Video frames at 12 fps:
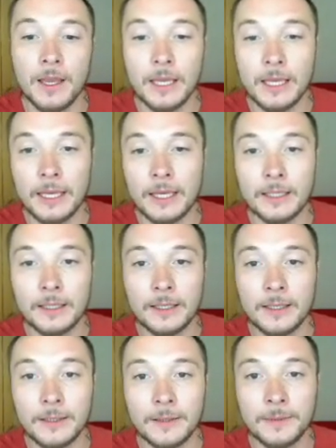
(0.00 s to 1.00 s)

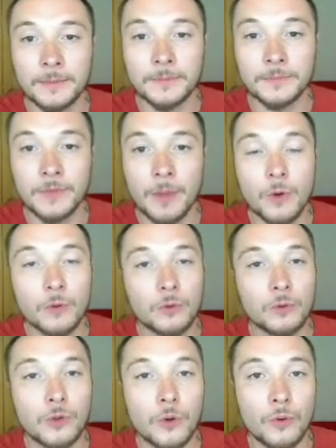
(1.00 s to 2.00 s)
And um, I'm
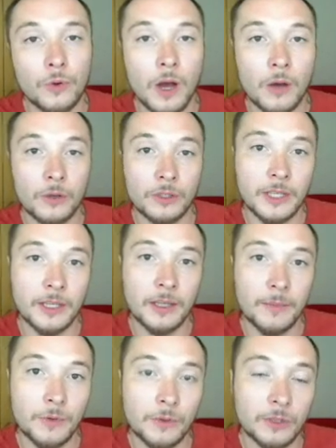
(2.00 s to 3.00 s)
going to show you how to
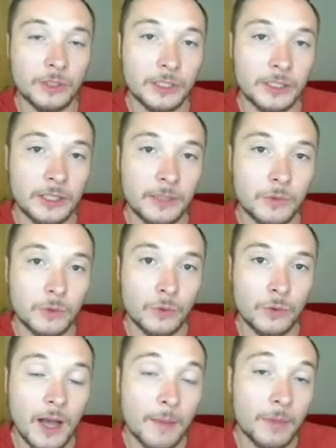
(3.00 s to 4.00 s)
set up your system
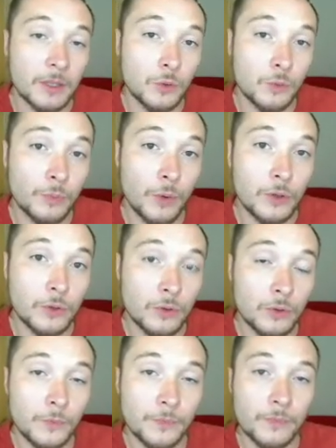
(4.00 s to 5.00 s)
to Gamma
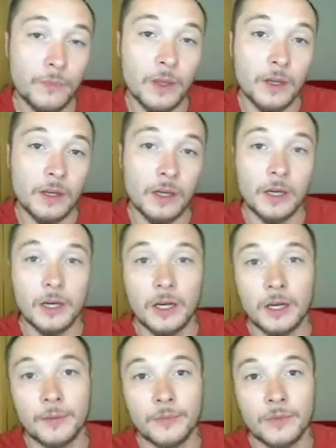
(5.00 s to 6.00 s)
2.2.
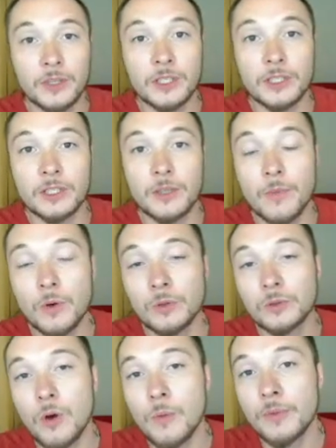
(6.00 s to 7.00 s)
Um, this is the
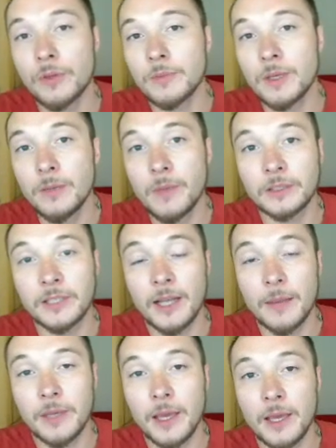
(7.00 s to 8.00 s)
most common emails
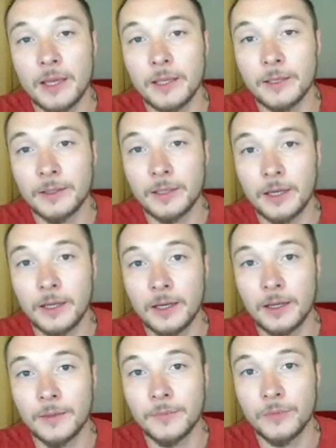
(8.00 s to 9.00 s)
that I'm getting
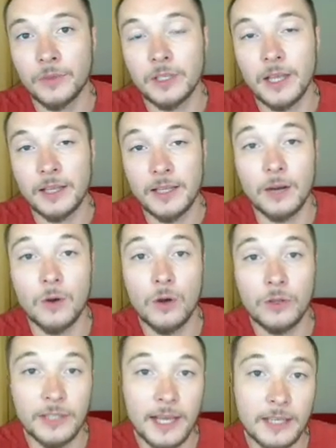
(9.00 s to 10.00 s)
um, that I
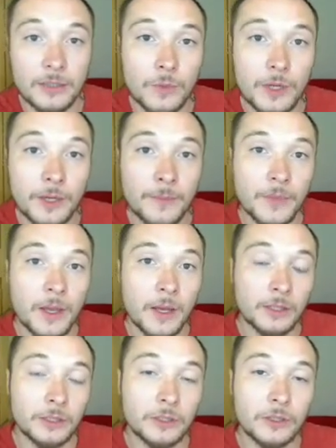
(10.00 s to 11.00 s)
got last week.
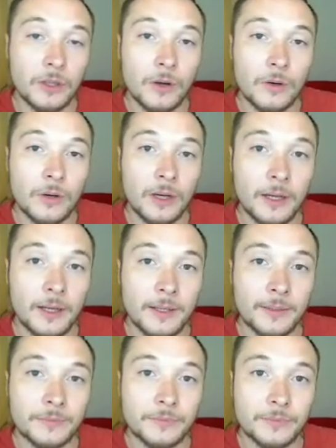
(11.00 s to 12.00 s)
So
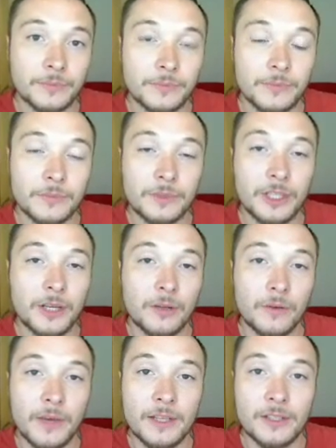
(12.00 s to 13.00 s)
um,
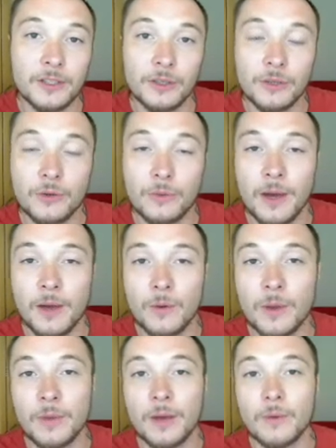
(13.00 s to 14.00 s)
instead of answering you by
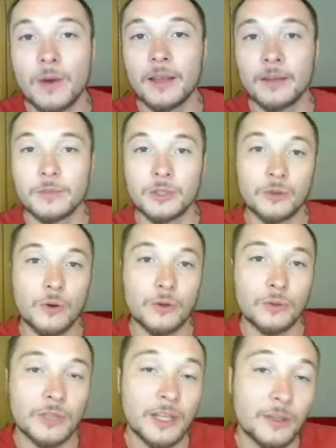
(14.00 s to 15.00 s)
one by one, I'm just
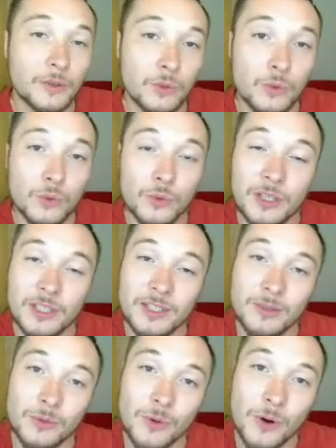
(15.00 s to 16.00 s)
going to, to do
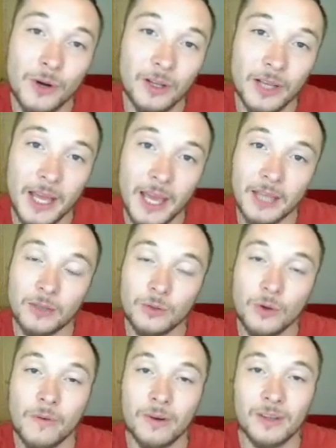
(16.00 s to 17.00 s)
this tutorial and
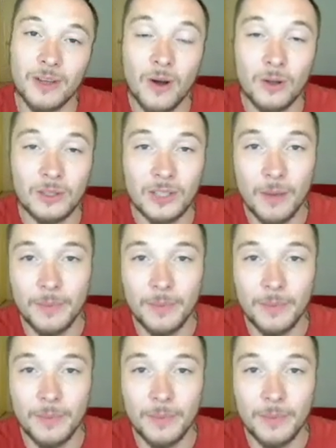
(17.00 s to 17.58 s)
to cover the whole